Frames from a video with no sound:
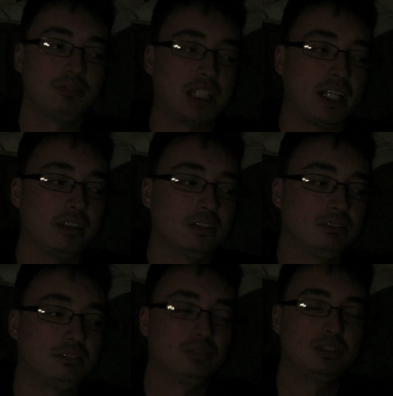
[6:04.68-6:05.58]
I'm tired.
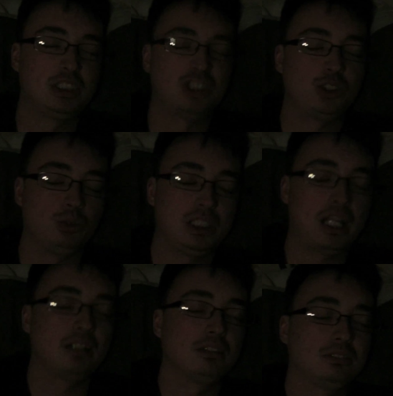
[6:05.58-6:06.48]
I'm just so
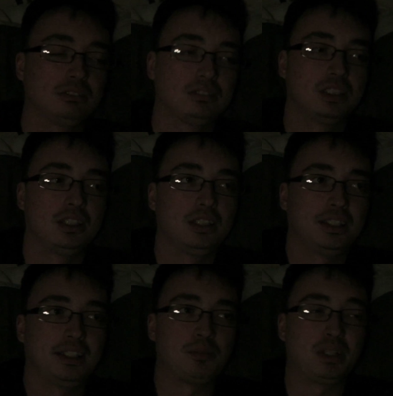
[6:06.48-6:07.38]
tired.
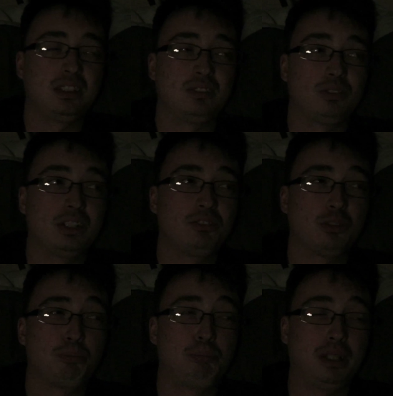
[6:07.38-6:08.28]
I'm actually ready
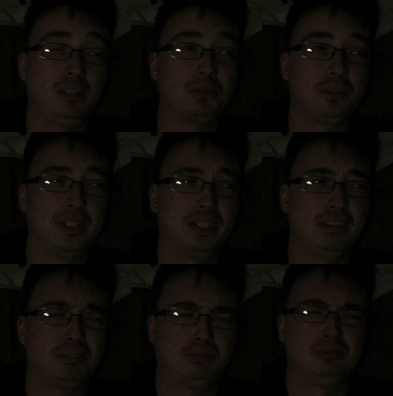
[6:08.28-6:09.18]
for bed already.
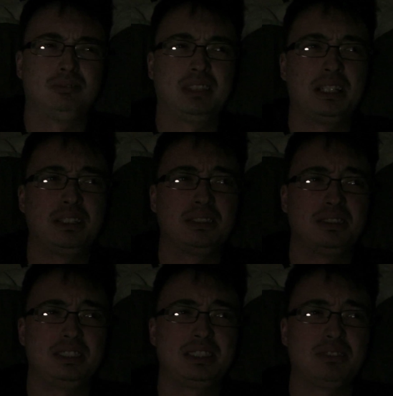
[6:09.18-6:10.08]
And it's
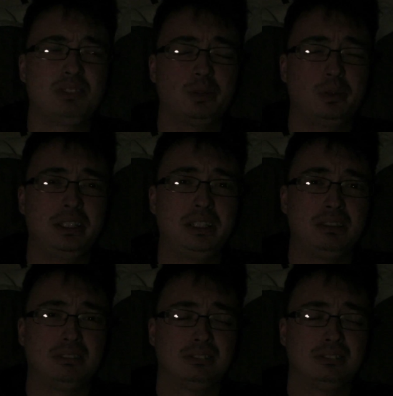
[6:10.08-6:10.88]
only 7:20.